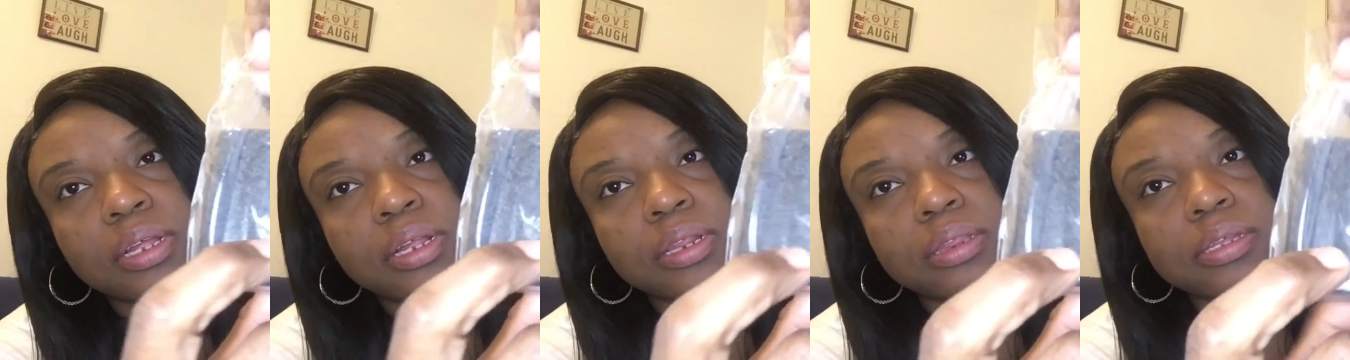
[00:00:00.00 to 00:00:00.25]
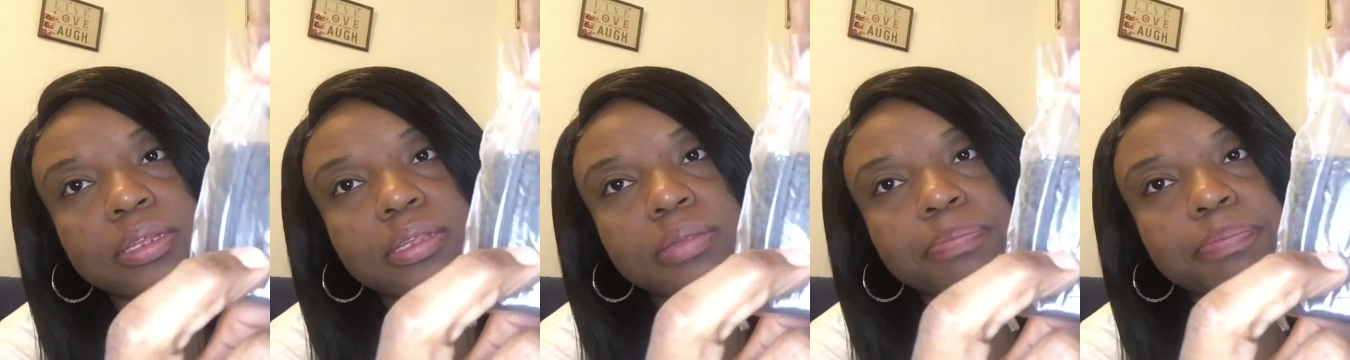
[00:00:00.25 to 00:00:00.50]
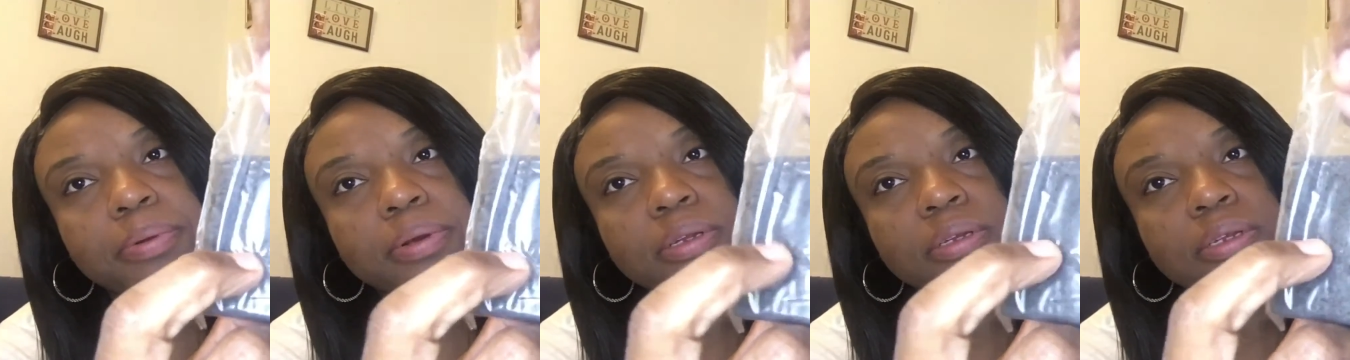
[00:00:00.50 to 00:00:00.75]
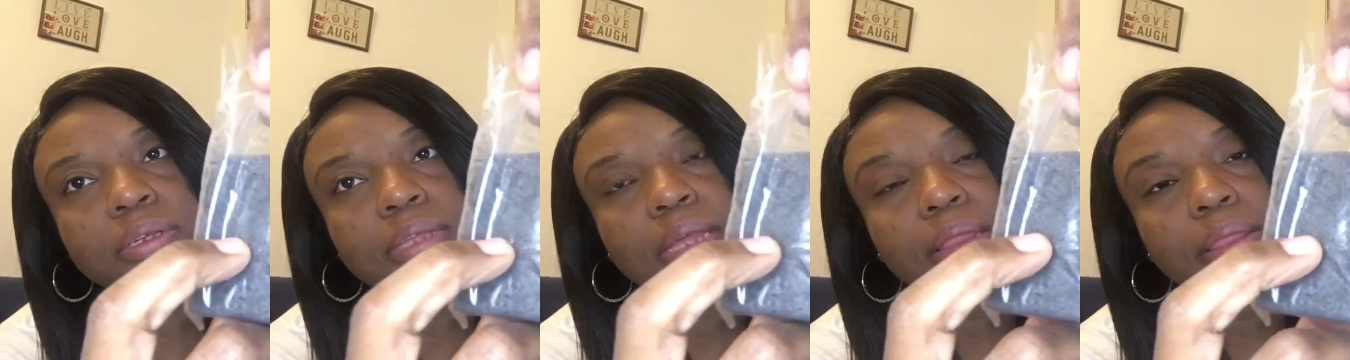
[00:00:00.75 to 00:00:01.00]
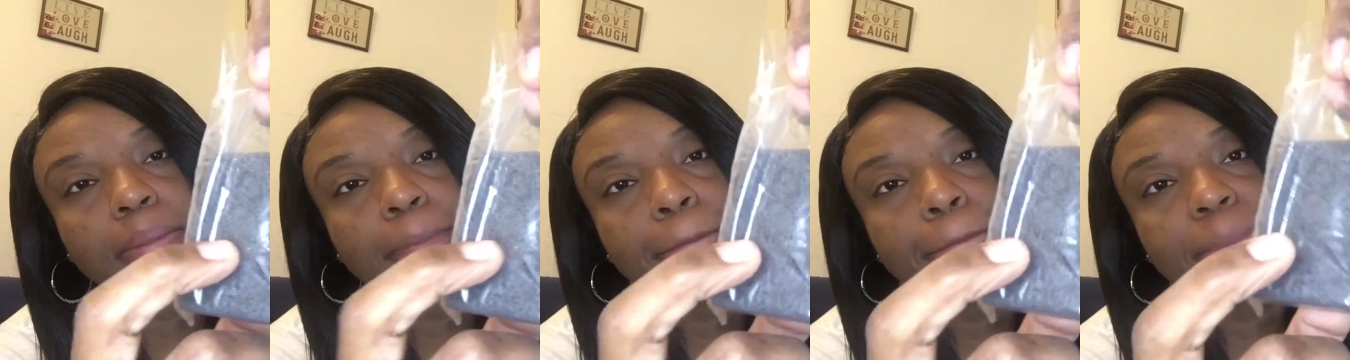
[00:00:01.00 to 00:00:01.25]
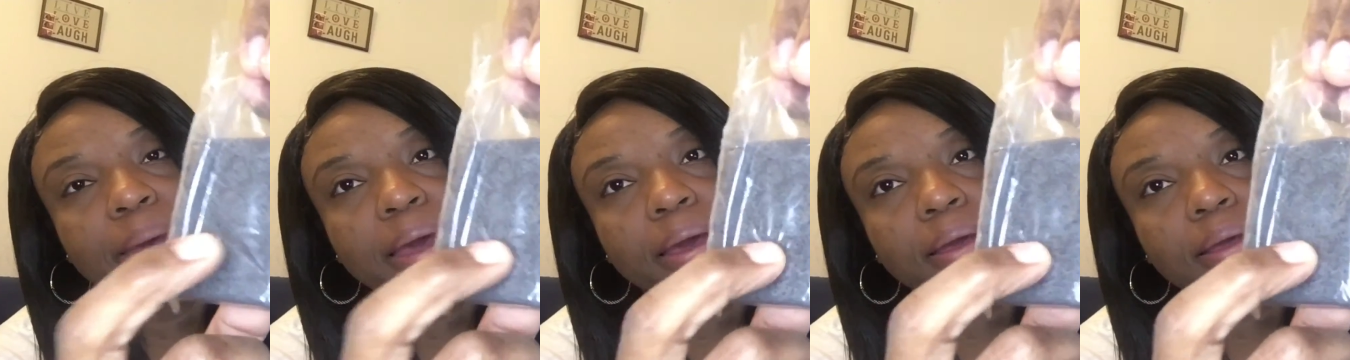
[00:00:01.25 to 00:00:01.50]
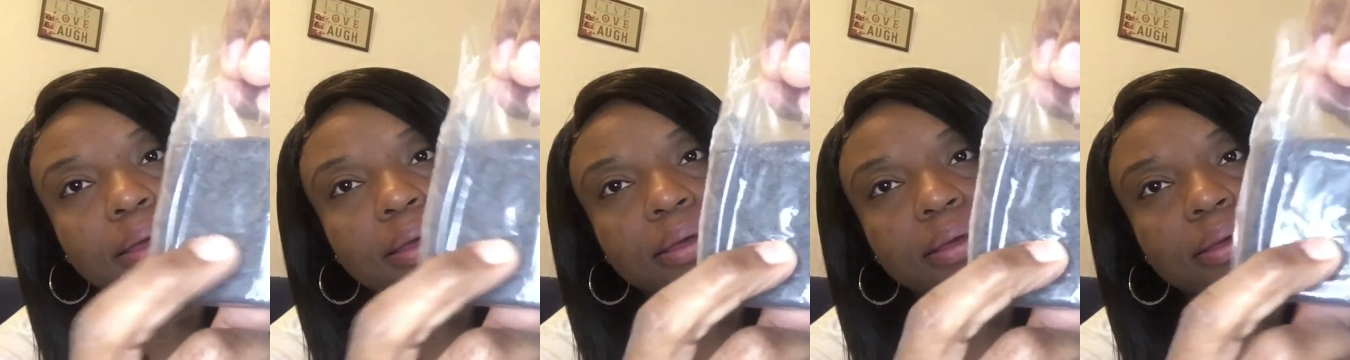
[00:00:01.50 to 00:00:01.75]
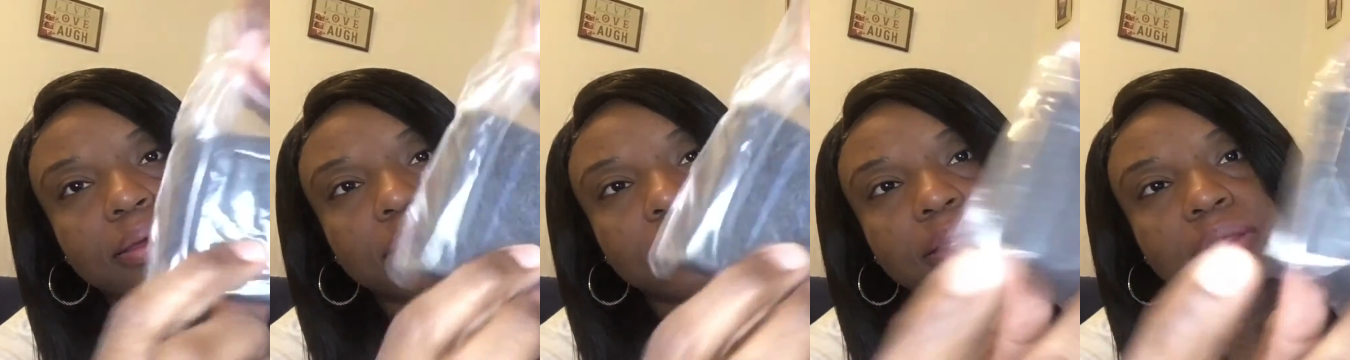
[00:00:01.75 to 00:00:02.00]
The sponge is at the back,
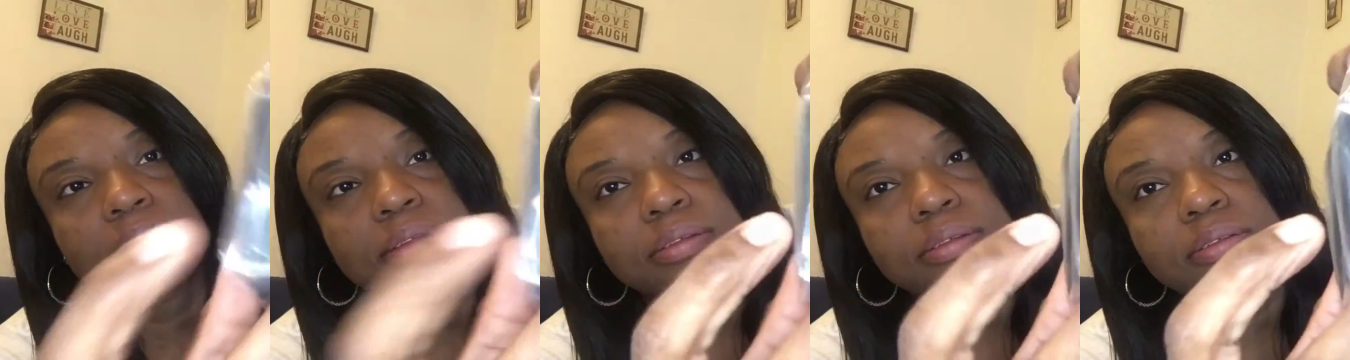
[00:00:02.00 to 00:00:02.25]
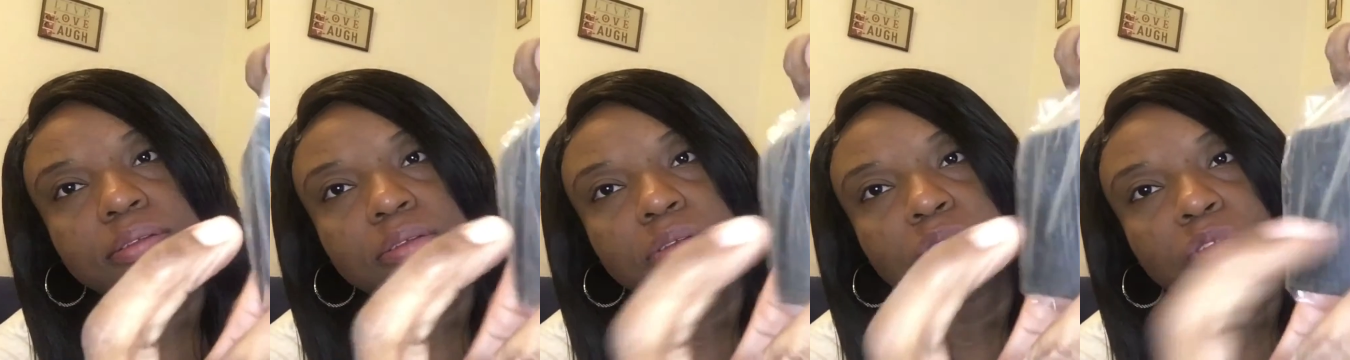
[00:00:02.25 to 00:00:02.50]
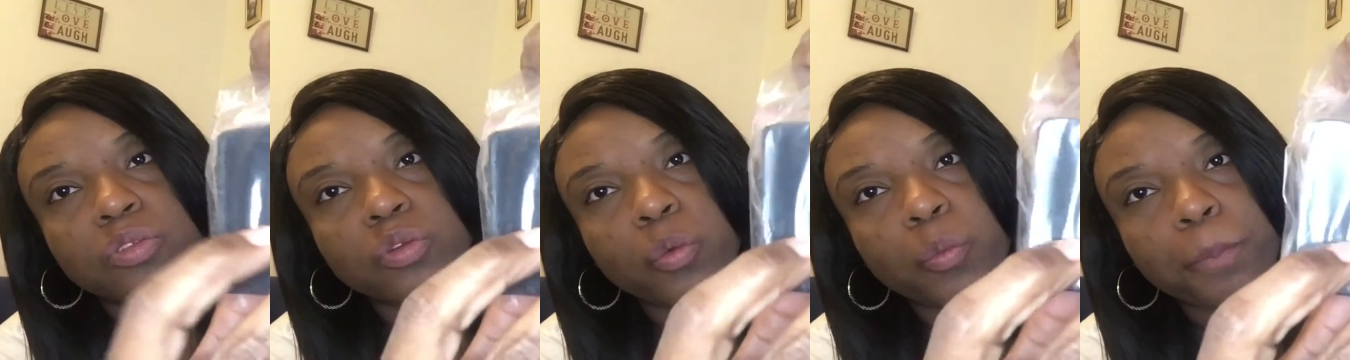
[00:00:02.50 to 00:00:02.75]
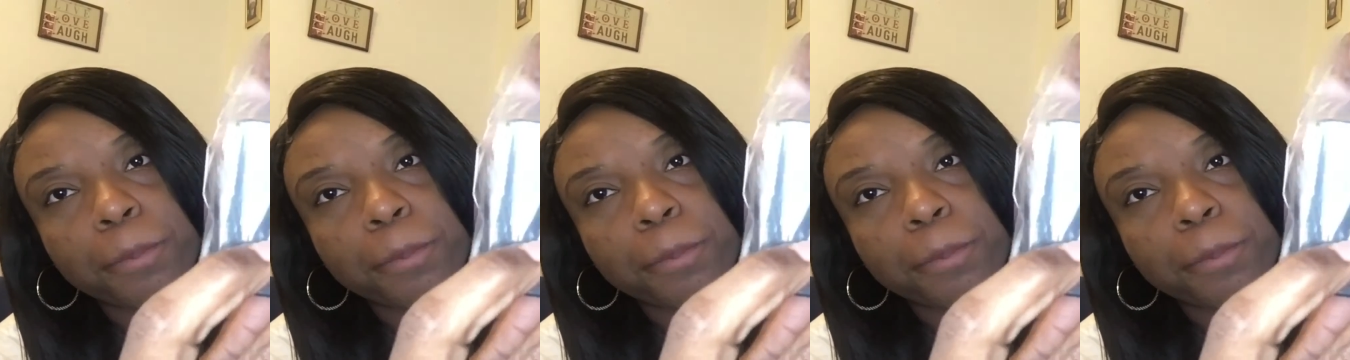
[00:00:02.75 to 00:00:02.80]
and this is the soap.